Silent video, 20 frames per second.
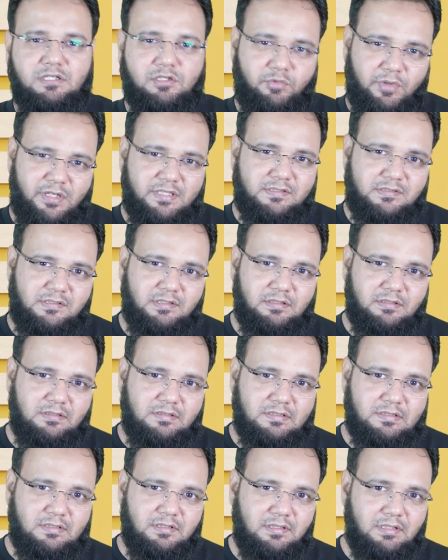the
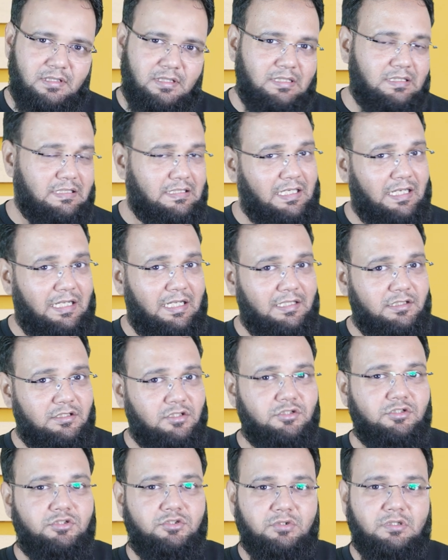questions
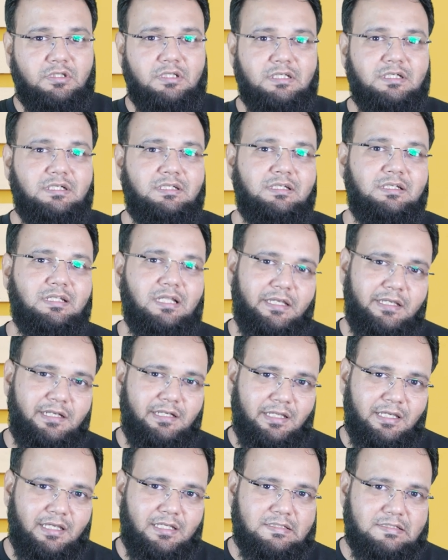that to learn
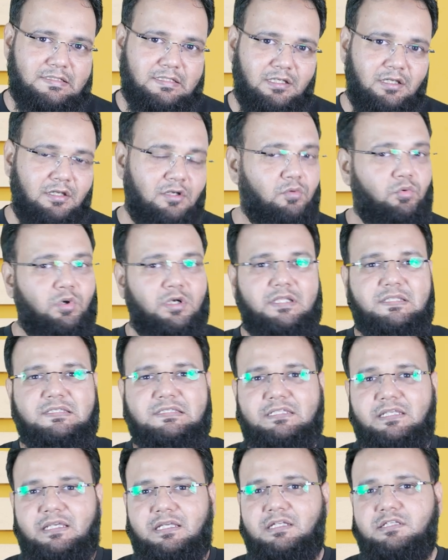Linux, what
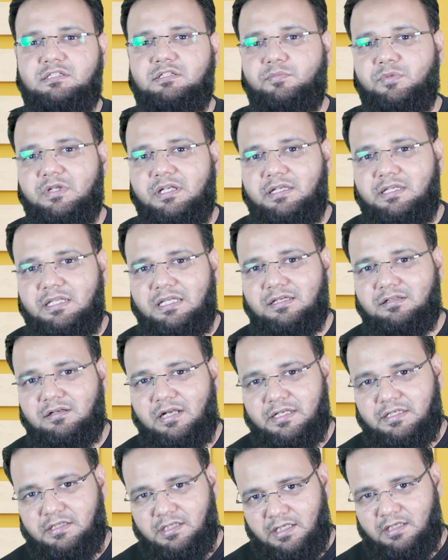is the eligibility
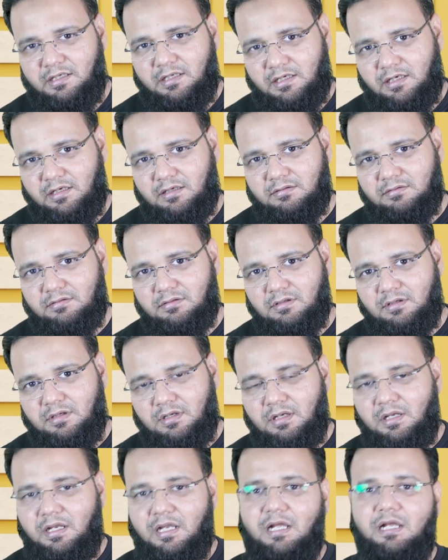criteria?
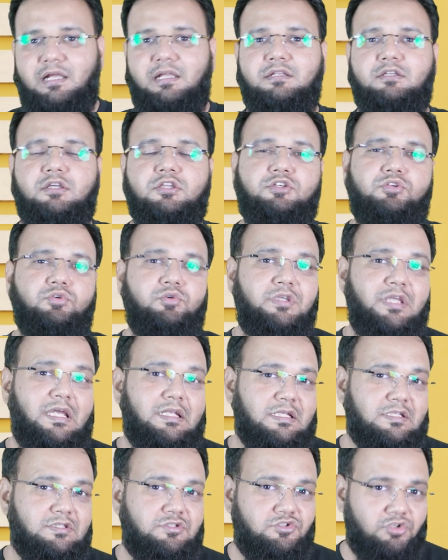And to
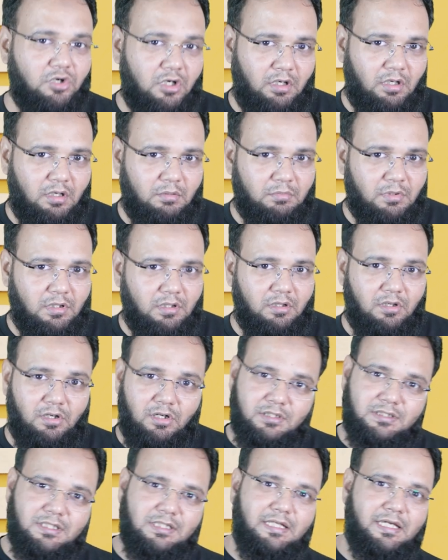get a job
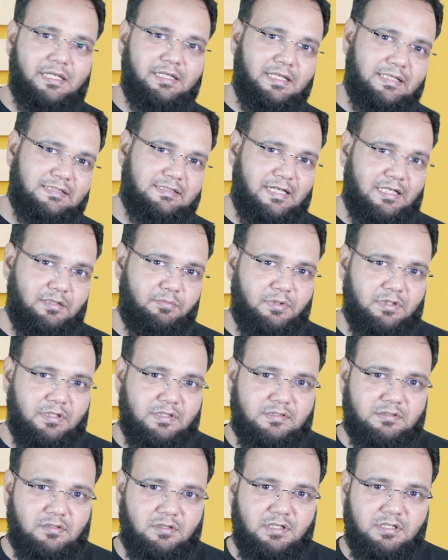on a Linux
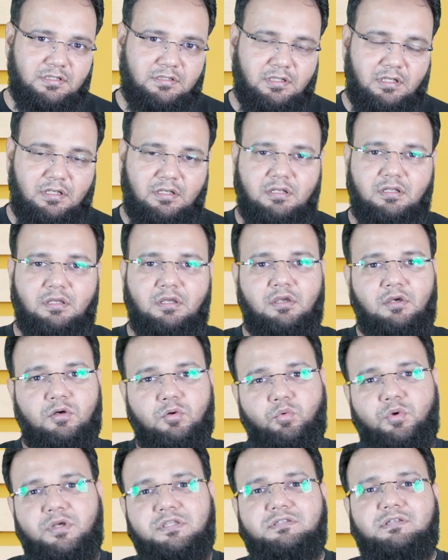administration,
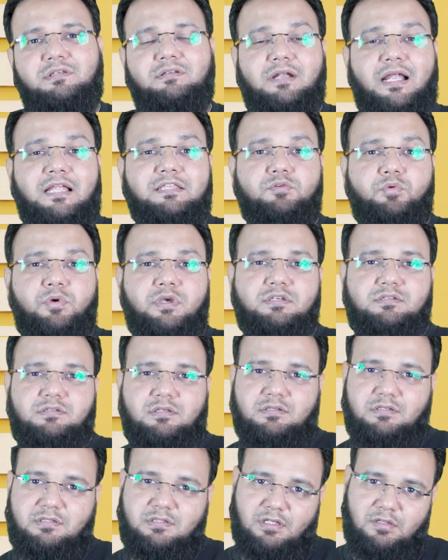which
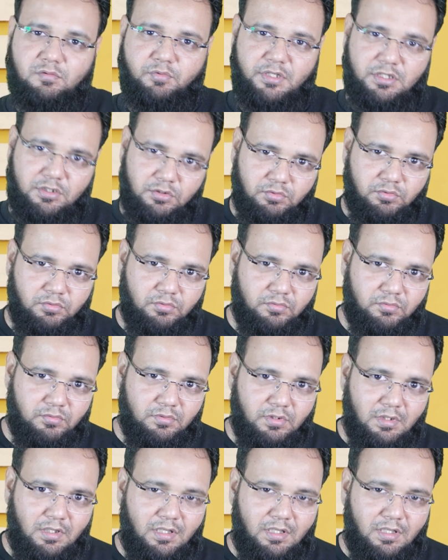graduation shall we do?